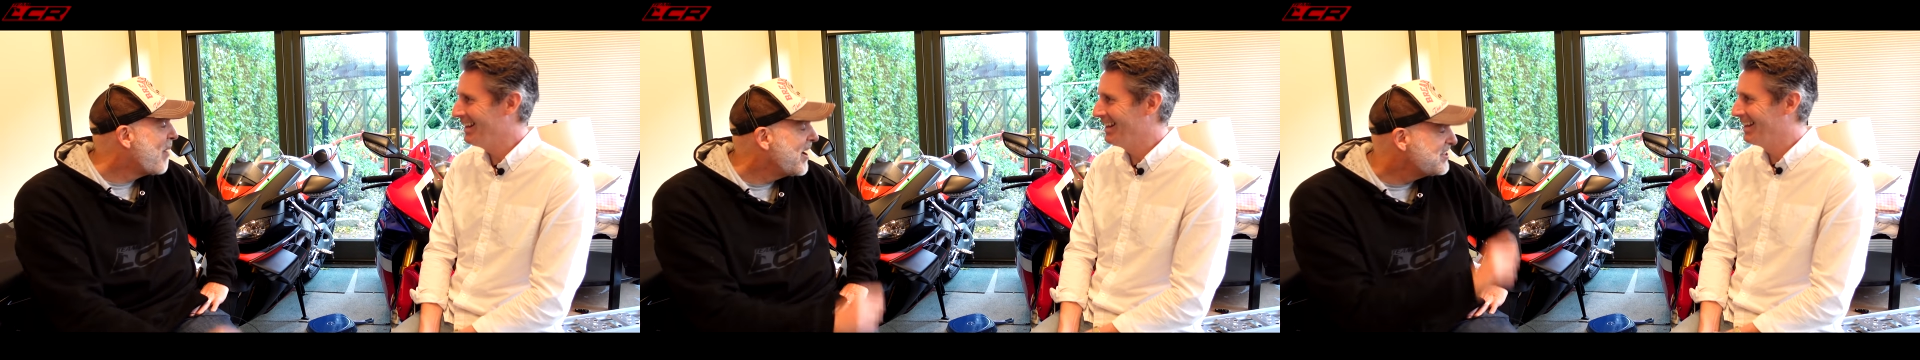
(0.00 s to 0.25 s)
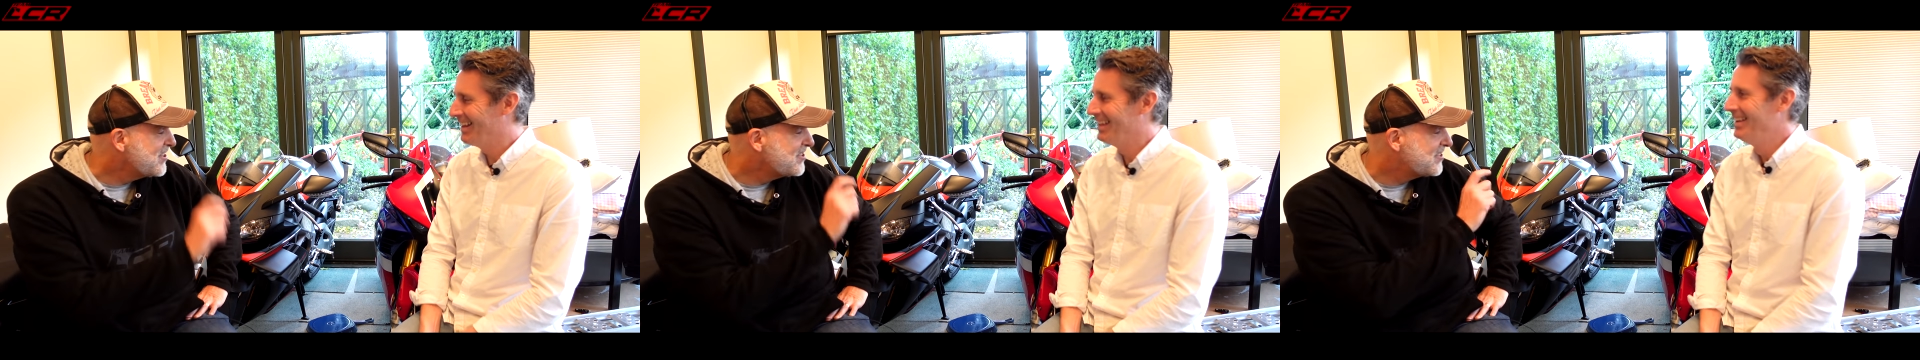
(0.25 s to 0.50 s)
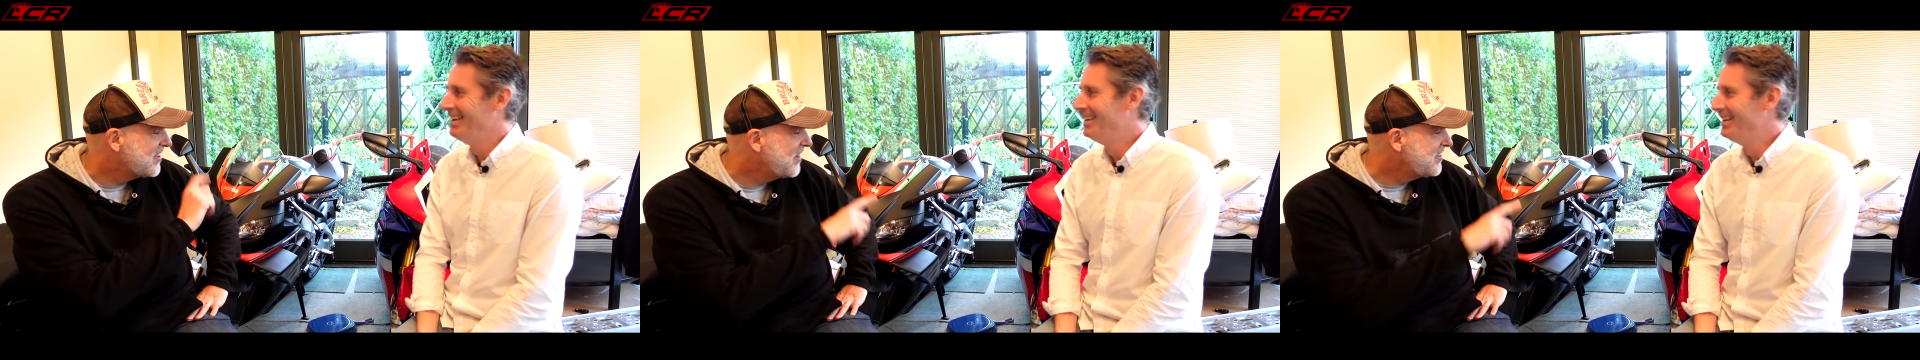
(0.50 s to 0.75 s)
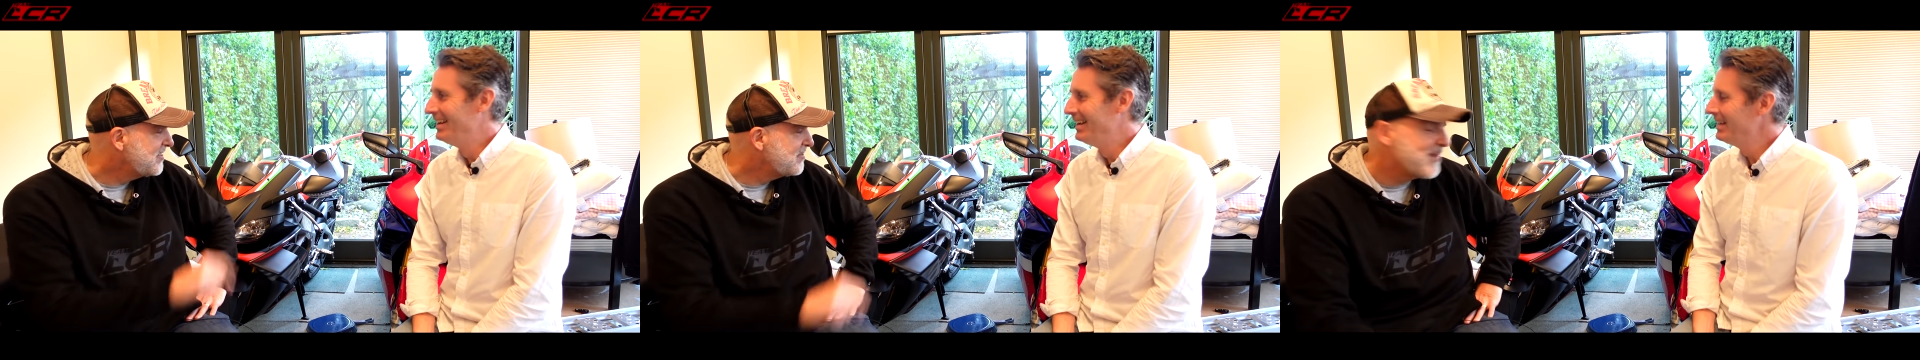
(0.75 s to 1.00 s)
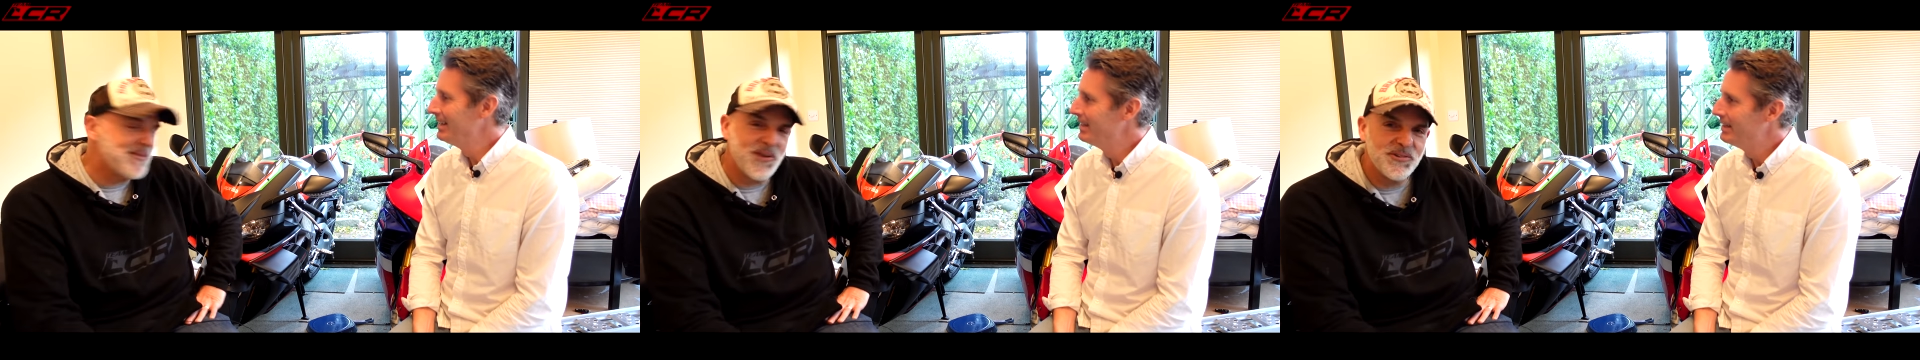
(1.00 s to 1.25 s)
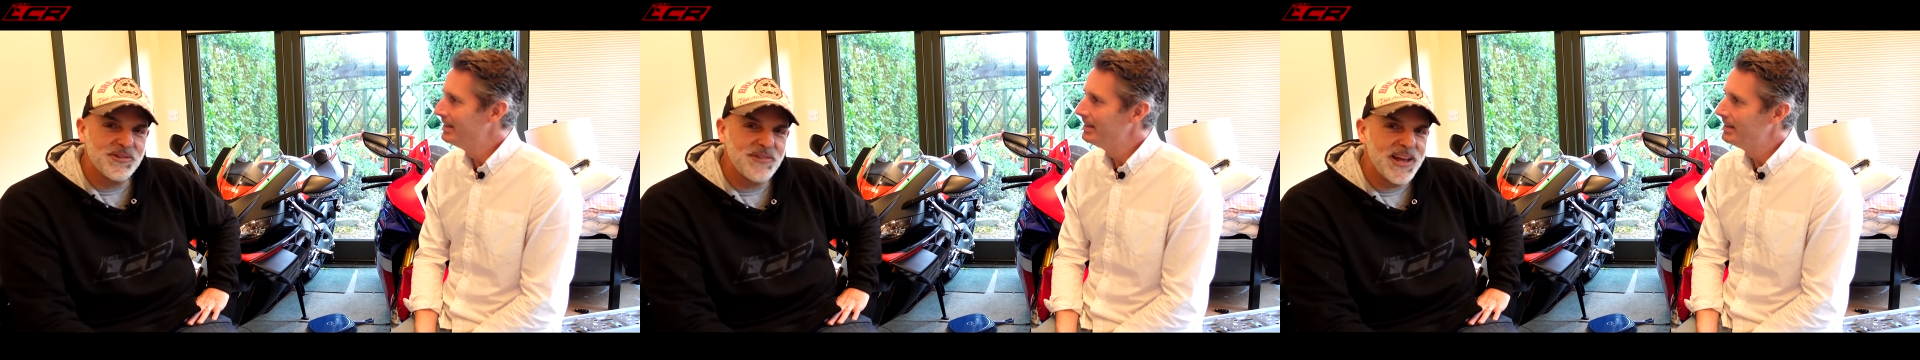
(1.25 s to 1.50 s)
Speaker 1: But I just, I just a bit
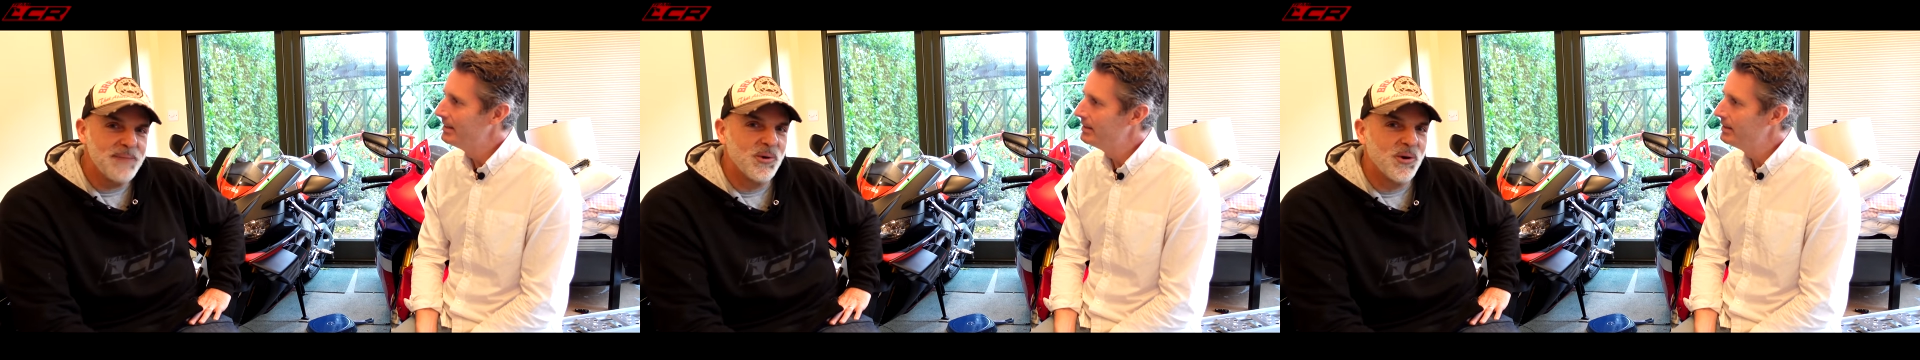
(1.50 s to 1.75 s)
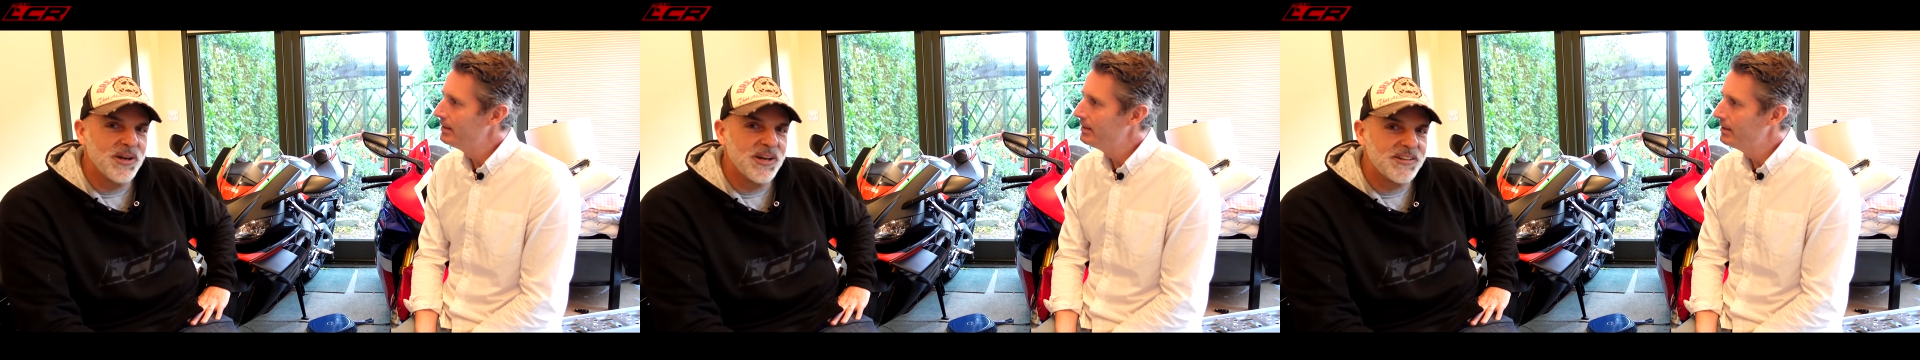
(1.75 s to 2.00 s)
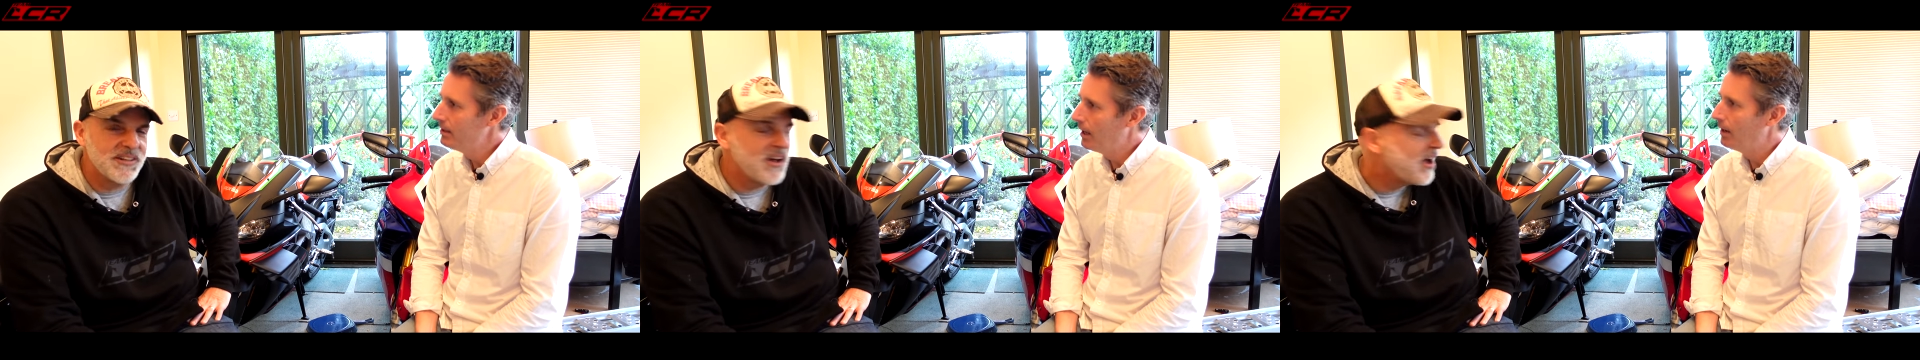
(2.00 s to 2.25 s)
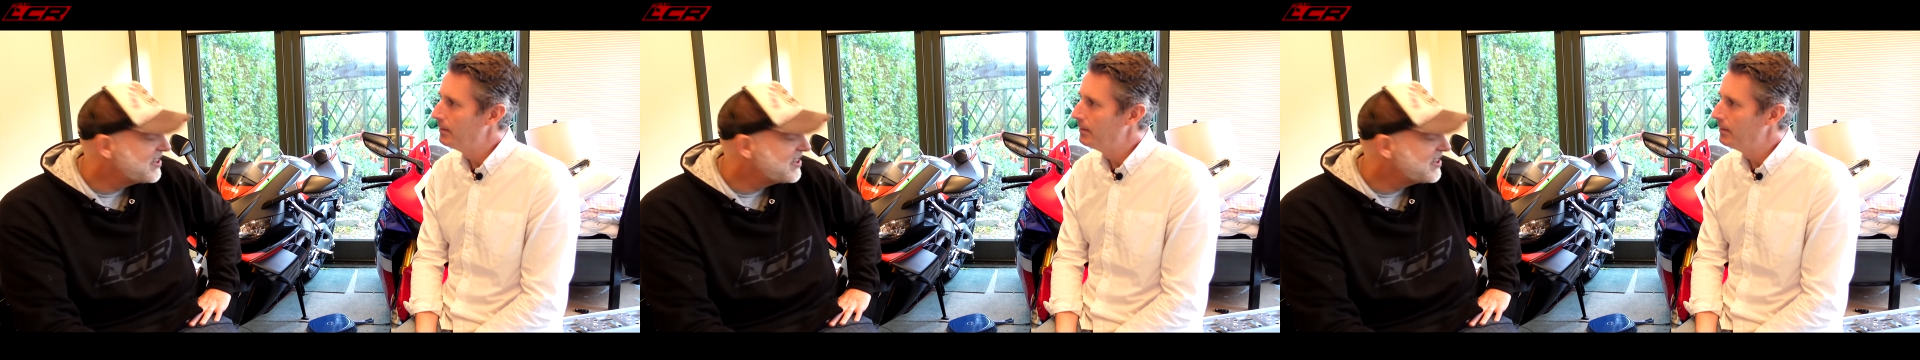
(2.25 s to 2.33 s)
of a Honda fanboy. I don't know. Yeah.